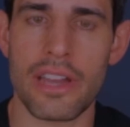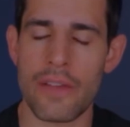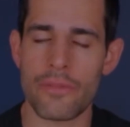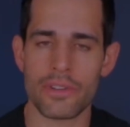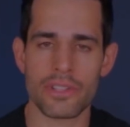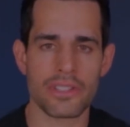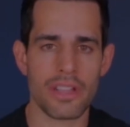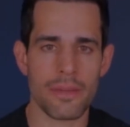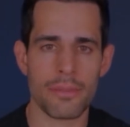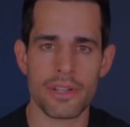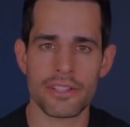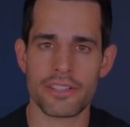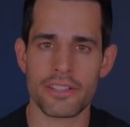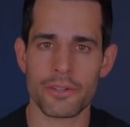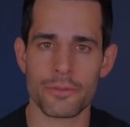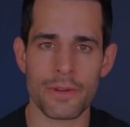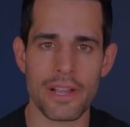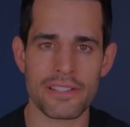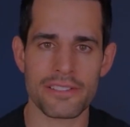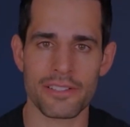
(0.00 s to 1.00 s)
every time I did
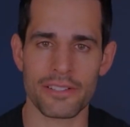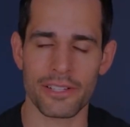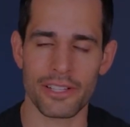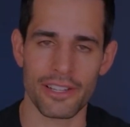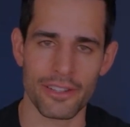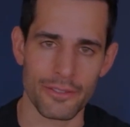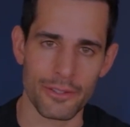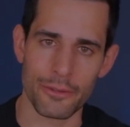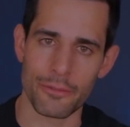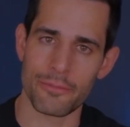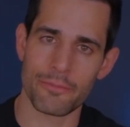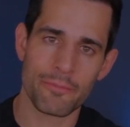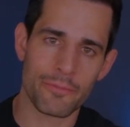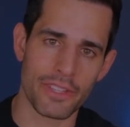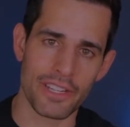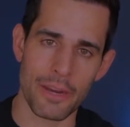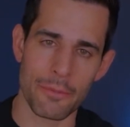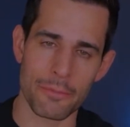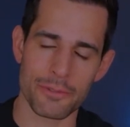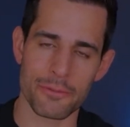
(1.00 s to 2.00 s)
a wrestling interview,
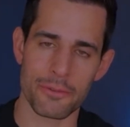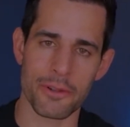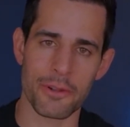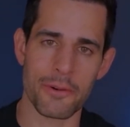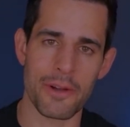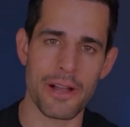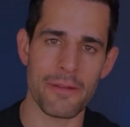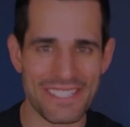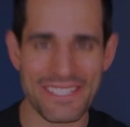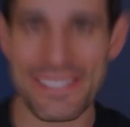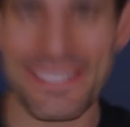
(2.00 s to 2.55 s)
the numbers would go up.